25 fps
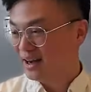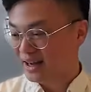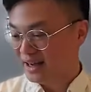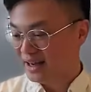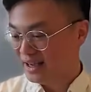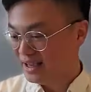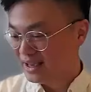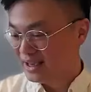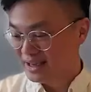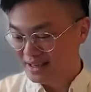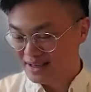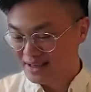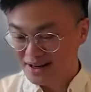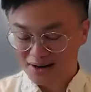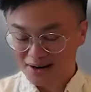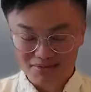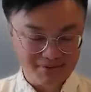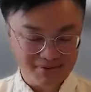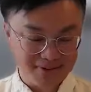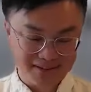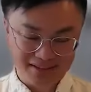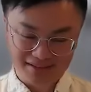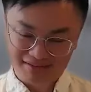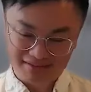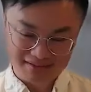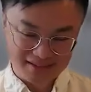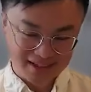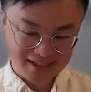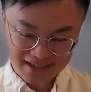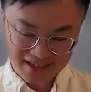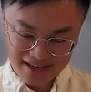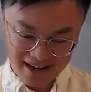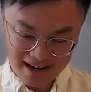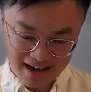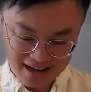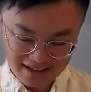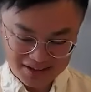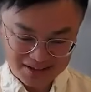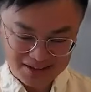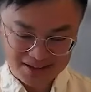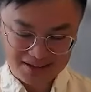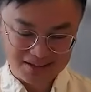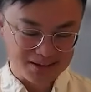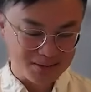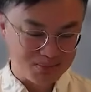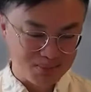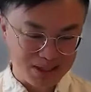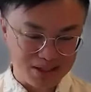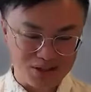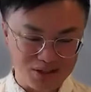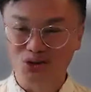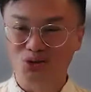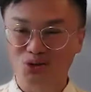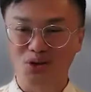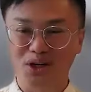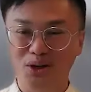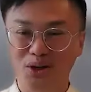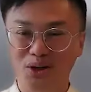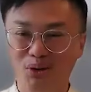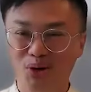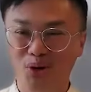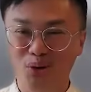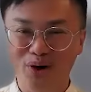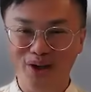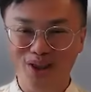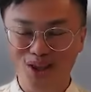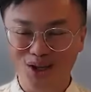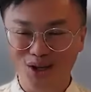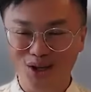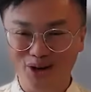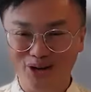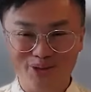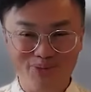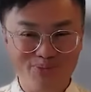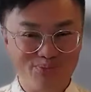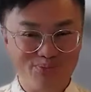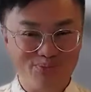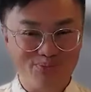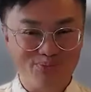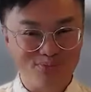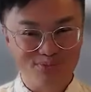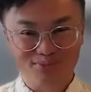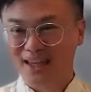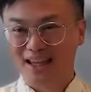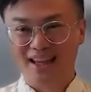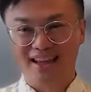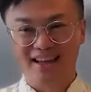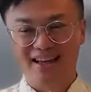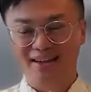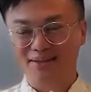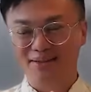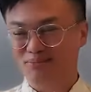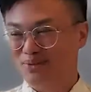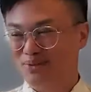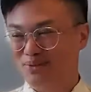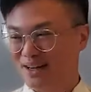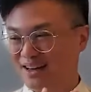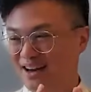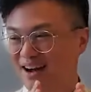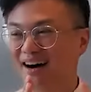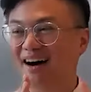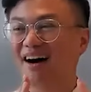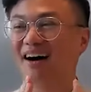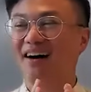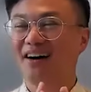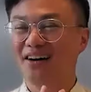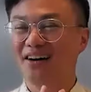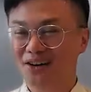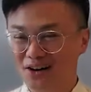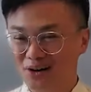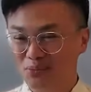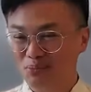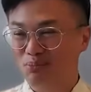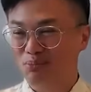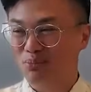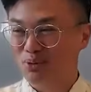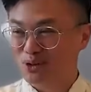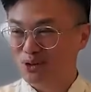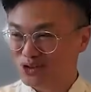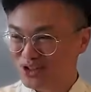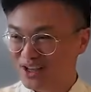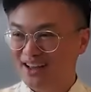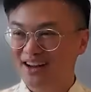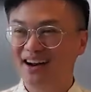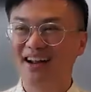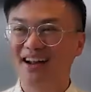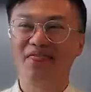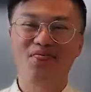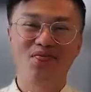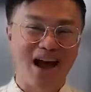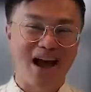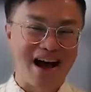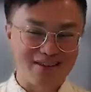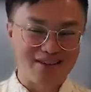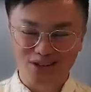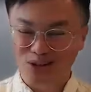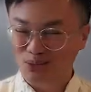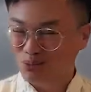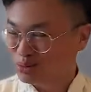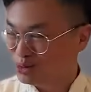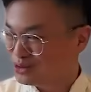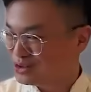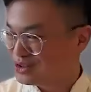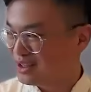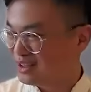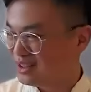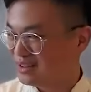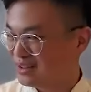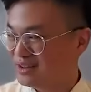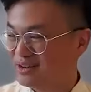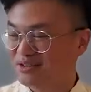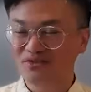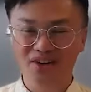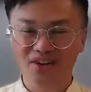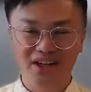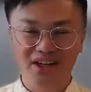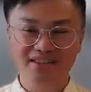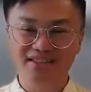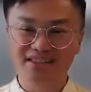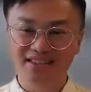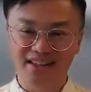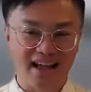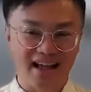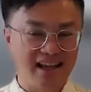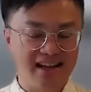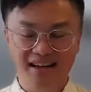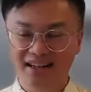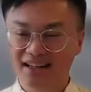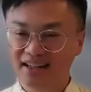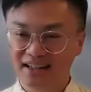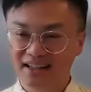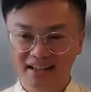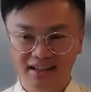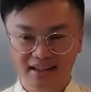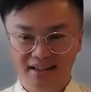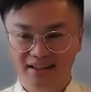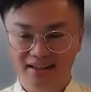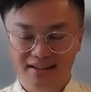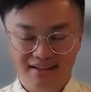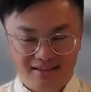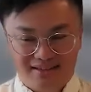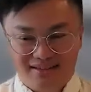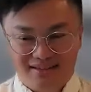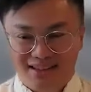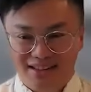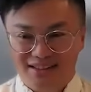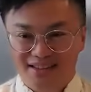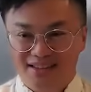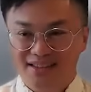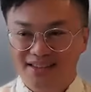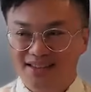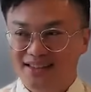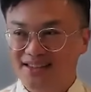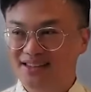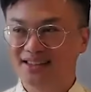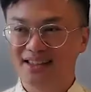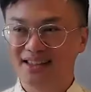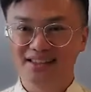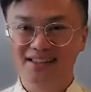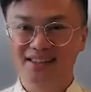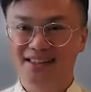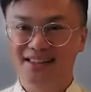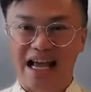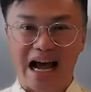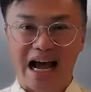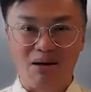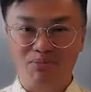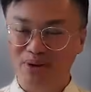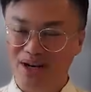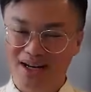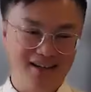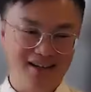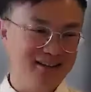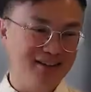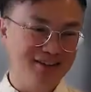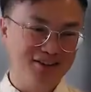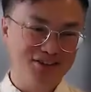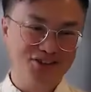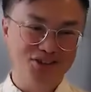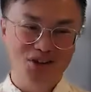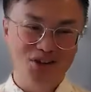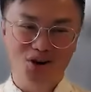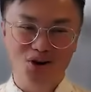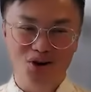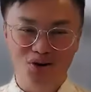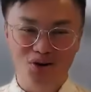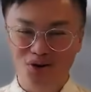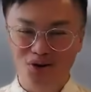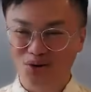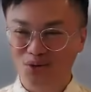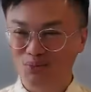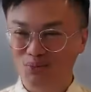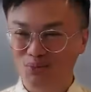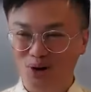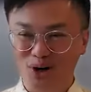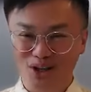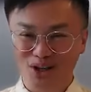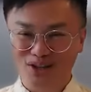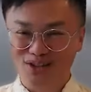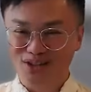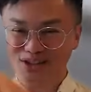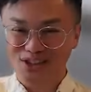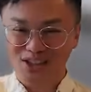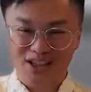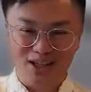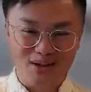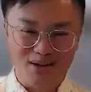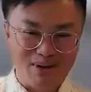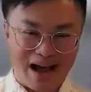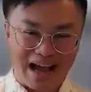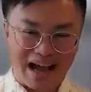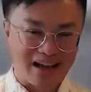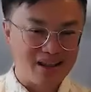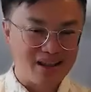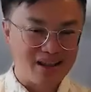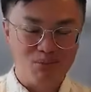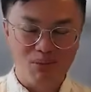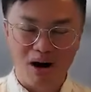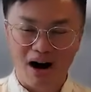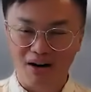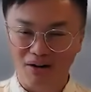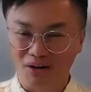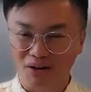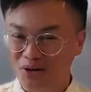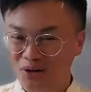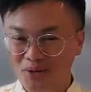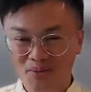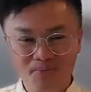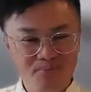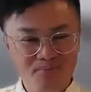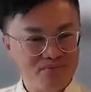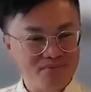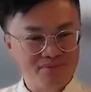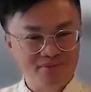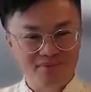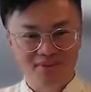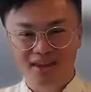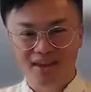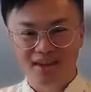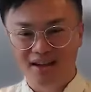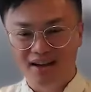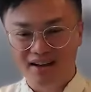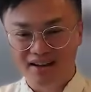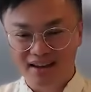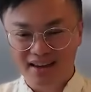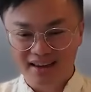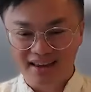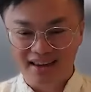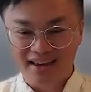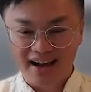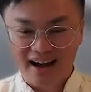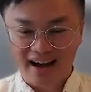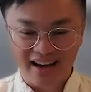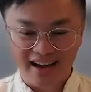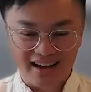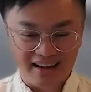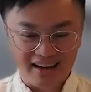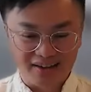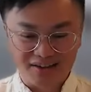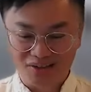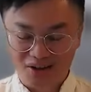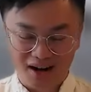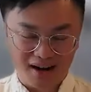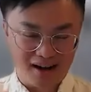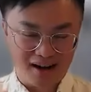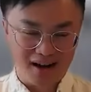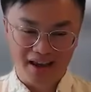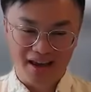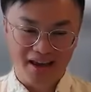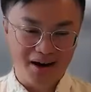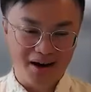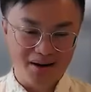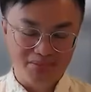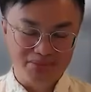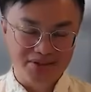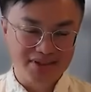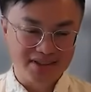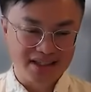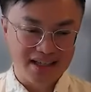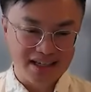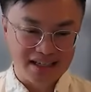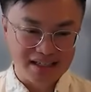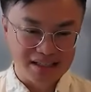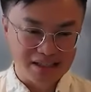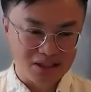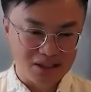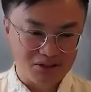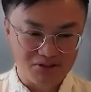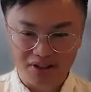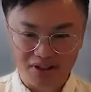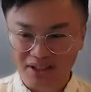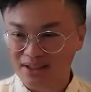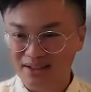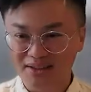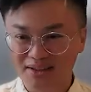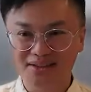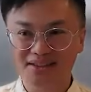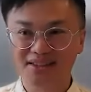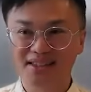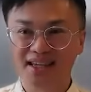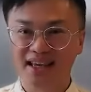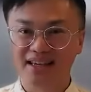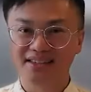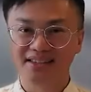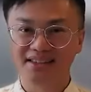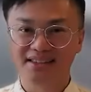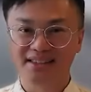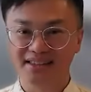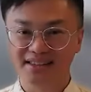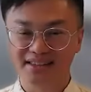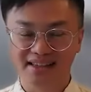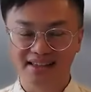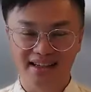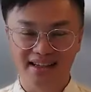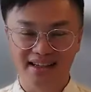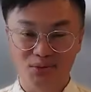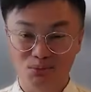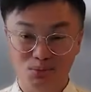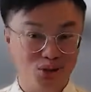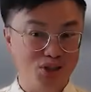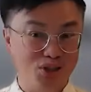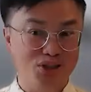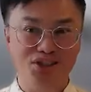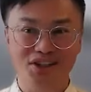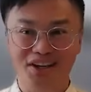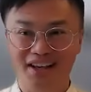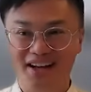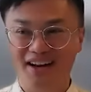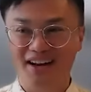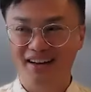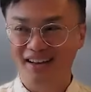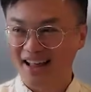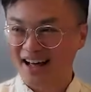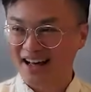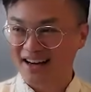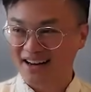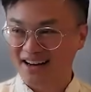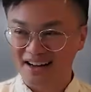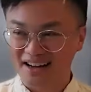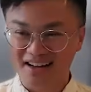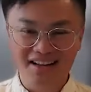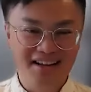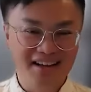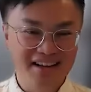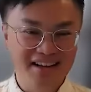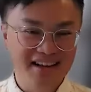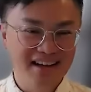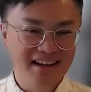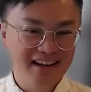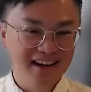again, not just to be agreeable with you, but 100%, 1,000% convinced that this is happening. There's no putting the genie back in the bottle. AI, I'm seeing different use cases and appreciating a lot of